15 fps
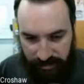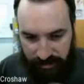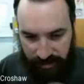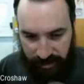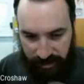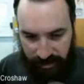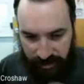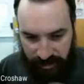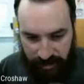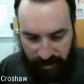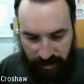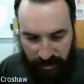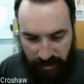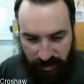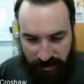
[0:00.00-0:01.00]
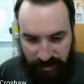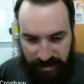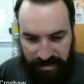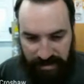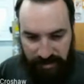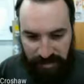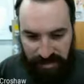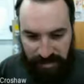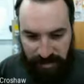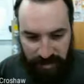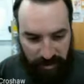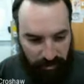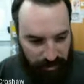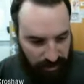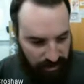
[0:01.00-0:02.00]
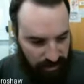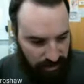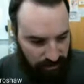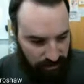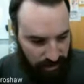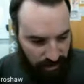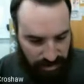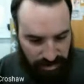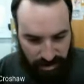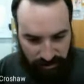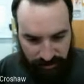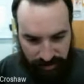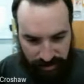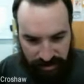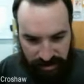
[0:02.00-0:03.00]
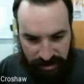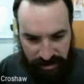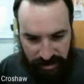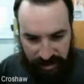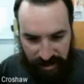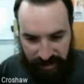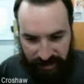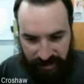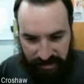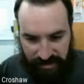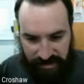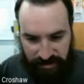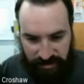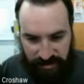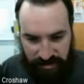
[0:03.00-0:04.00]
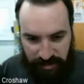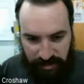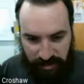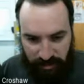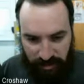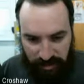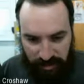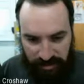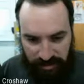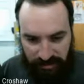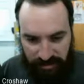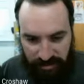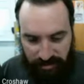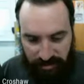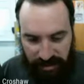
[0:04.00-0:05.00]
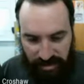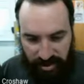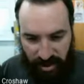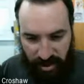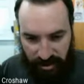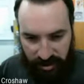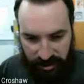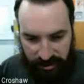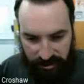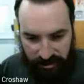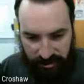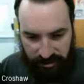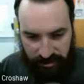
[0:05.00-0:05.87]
Okay, this is my speed relative to the surface, and this is my speed relative to my target.